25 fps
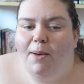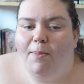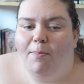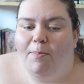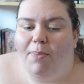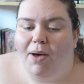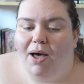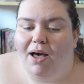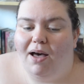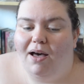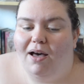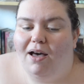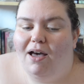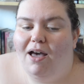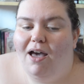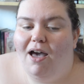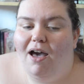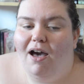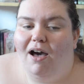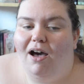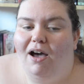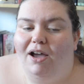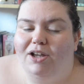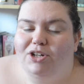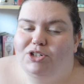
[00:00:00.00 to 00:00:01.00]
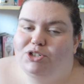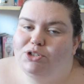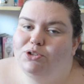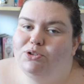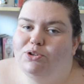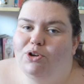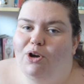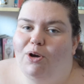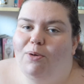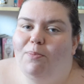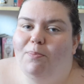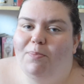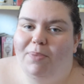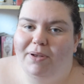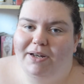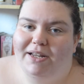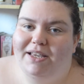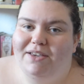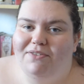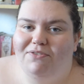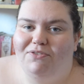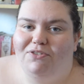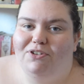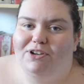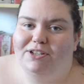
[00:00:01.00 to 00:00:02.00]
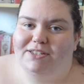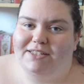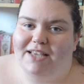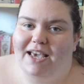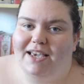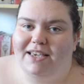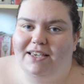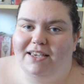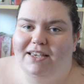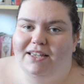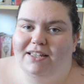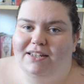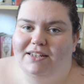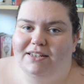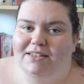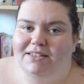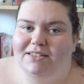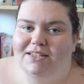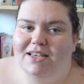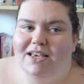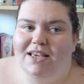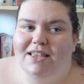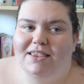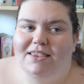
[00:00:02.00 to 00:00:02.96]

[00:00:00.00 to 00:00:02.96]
But I do not believe for a second